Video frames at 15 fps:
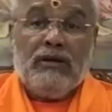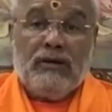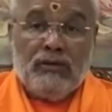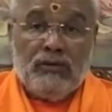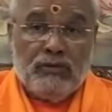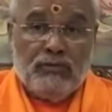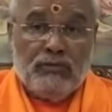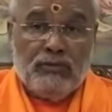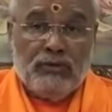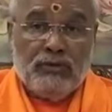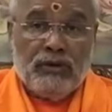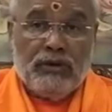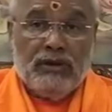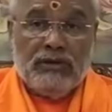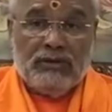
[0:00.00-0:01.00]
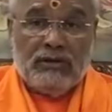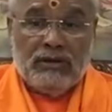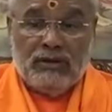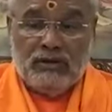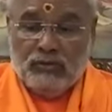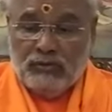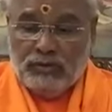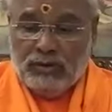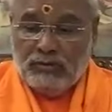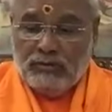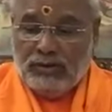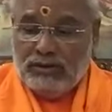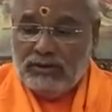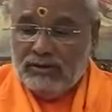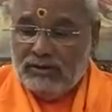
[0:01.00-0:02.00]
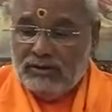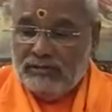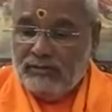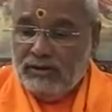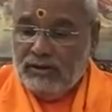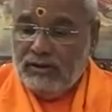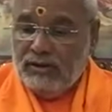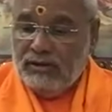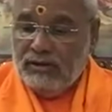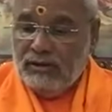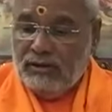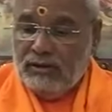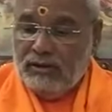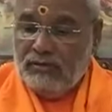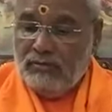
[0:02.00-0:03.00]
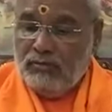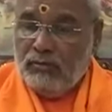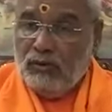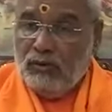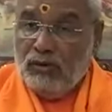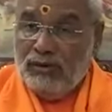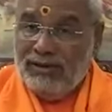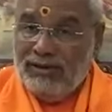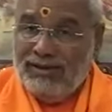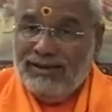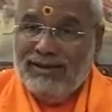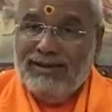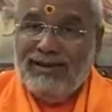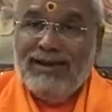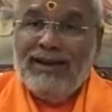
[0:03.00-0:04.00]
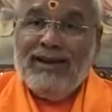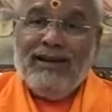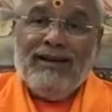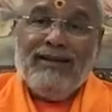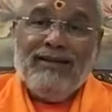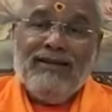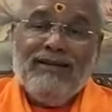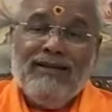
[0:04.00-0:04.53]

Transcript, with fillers: new punyas and new papas. More than that,